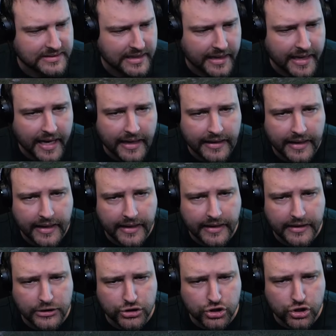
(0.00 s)
again, it
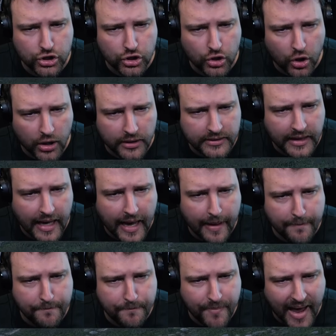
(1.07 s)
is not a
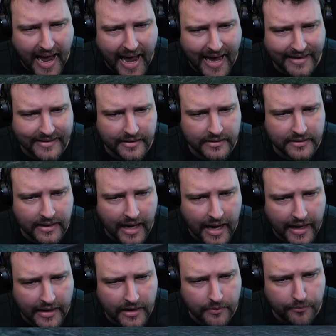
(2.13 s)
bad
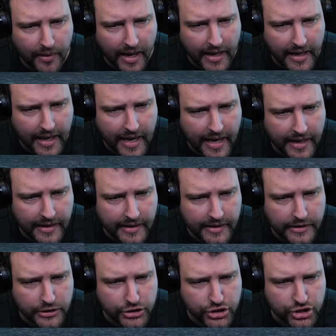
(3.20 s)
tank by
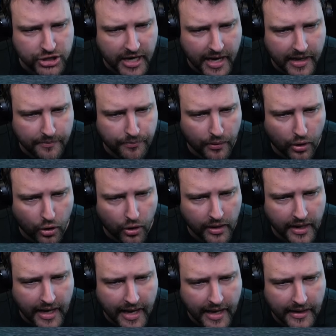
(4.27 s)
any shape
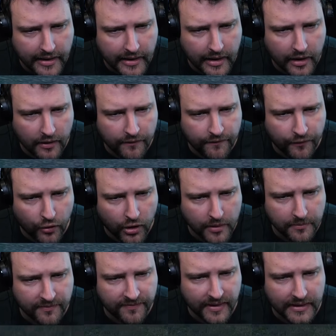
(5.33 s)
or any
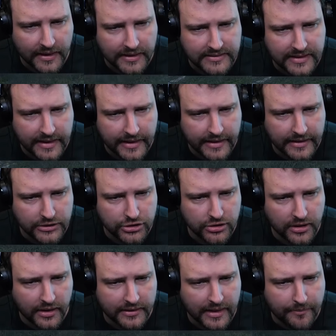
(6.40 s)
form, fellas. It is
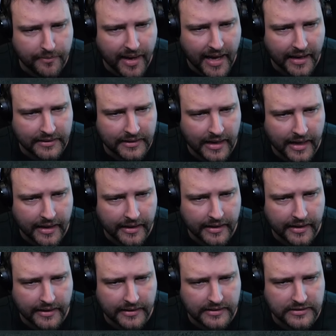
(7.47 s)
not a bad tank.
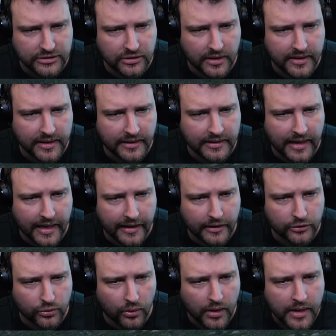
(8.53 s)
It is not the
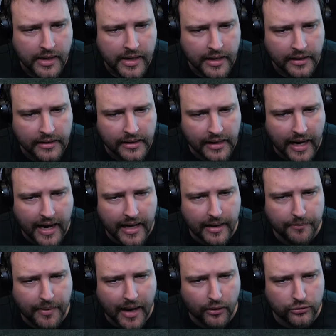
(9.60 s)
tank to cry
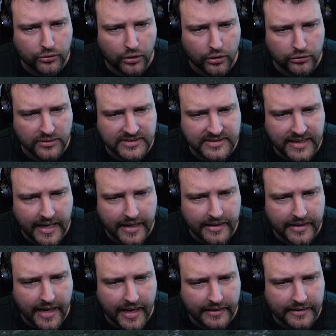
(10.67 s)
about or to say
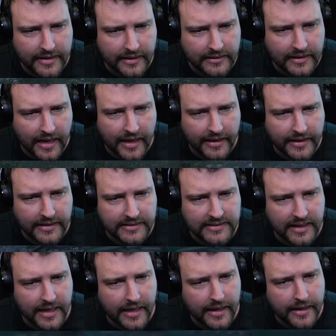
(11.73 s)
that the tank is
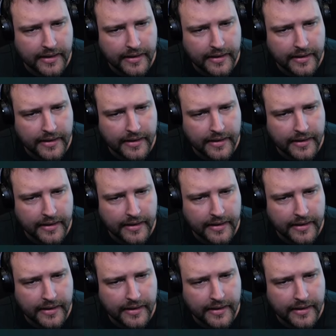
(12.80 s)
a